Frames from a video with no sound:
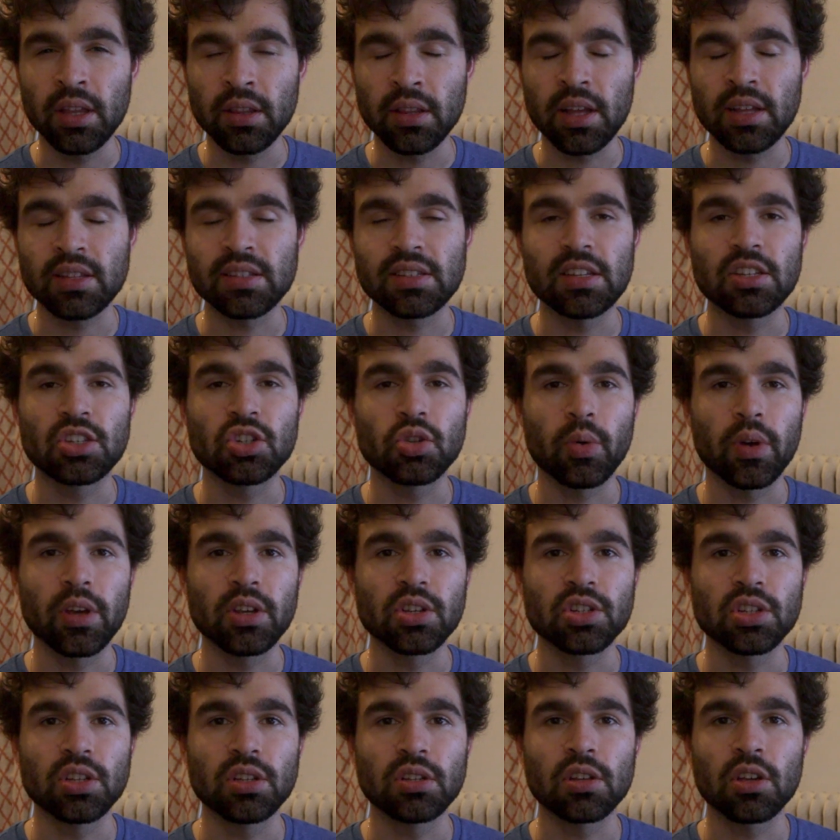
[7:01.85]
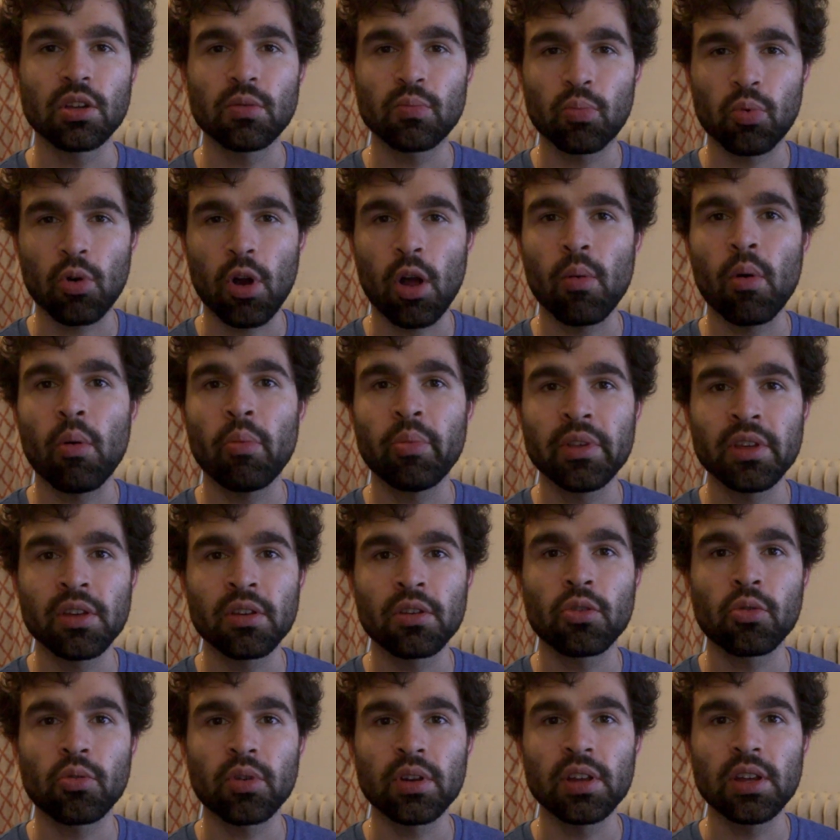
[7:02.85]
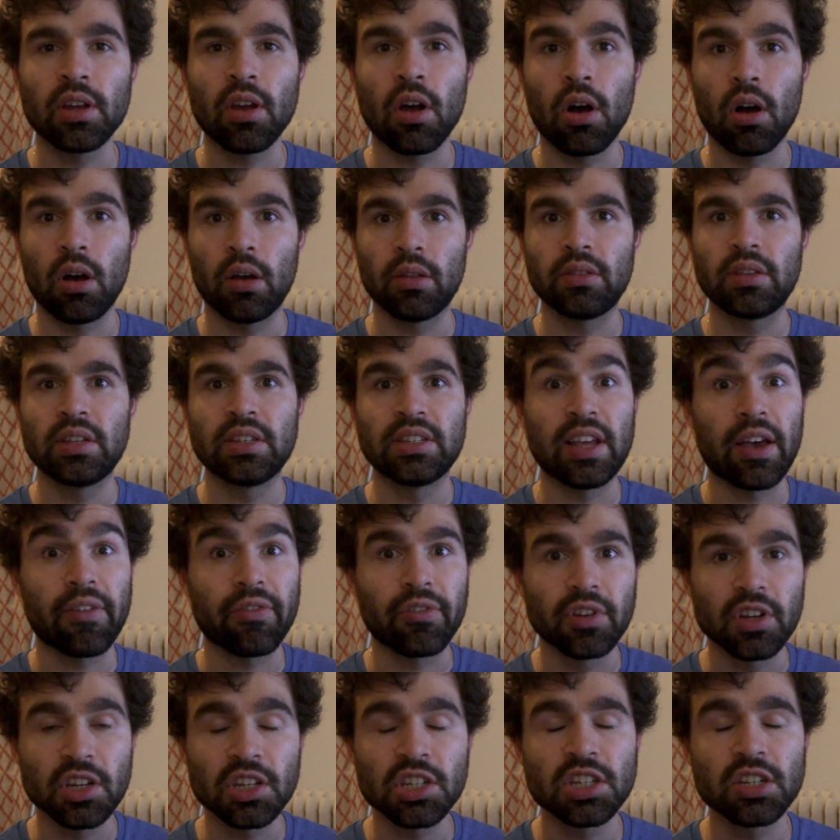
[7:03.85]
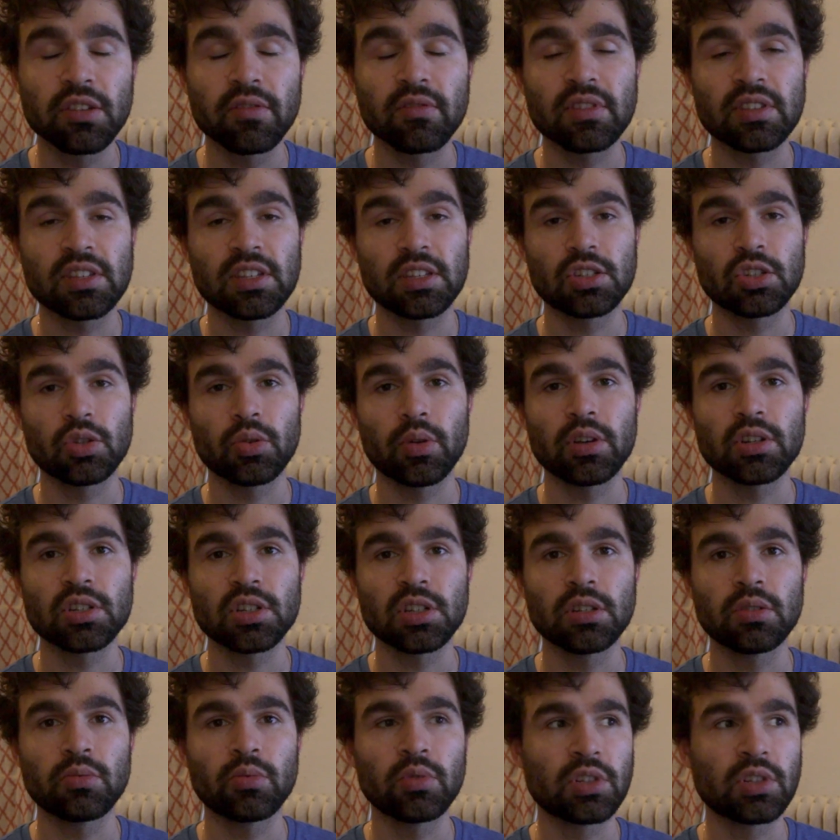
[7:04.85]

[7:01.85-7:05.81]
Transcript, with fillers: in that situation can probably agree on the definition of the situation,